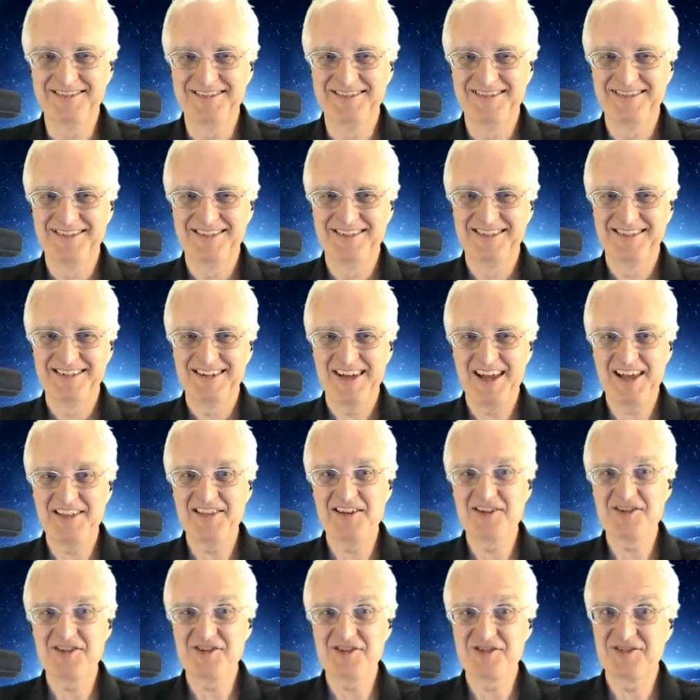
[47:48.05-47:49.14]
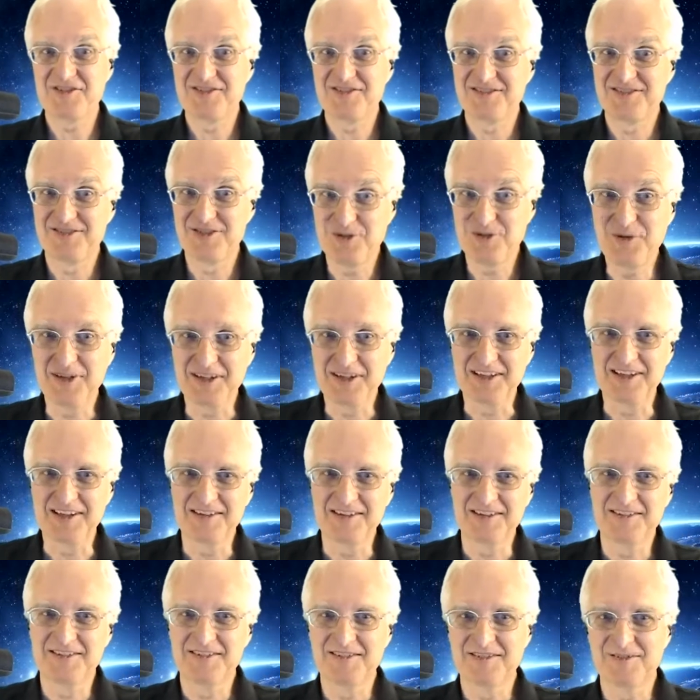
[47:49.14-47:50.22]
And then just doing
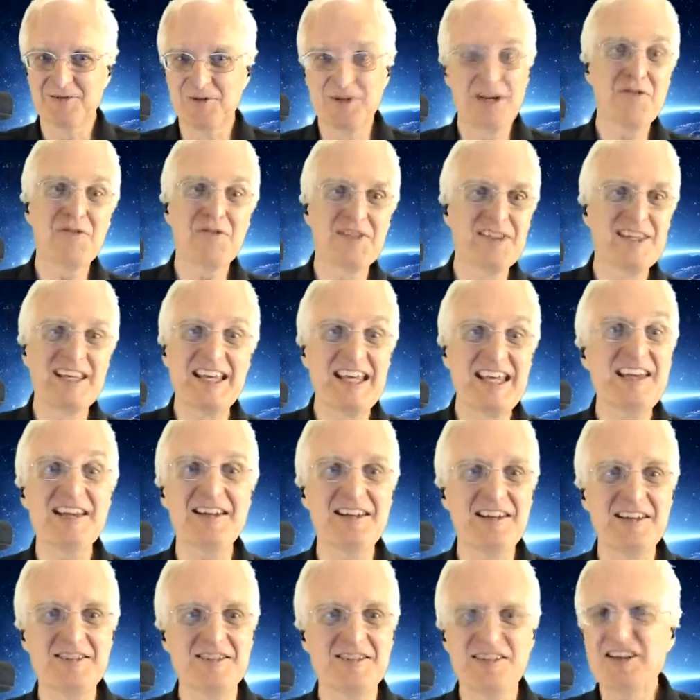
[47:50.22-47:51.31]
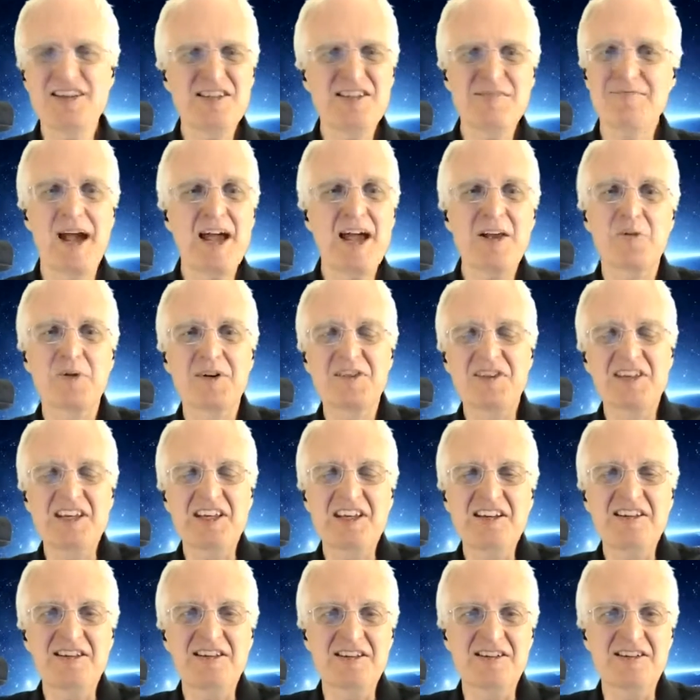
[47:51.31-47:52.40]
it, whatever the it is. Doesn't matter what the
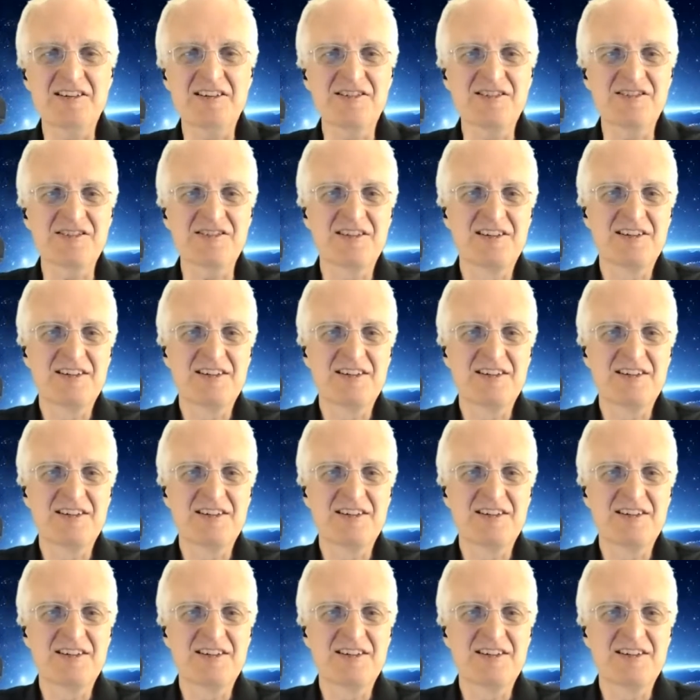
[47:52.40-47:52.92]
it is.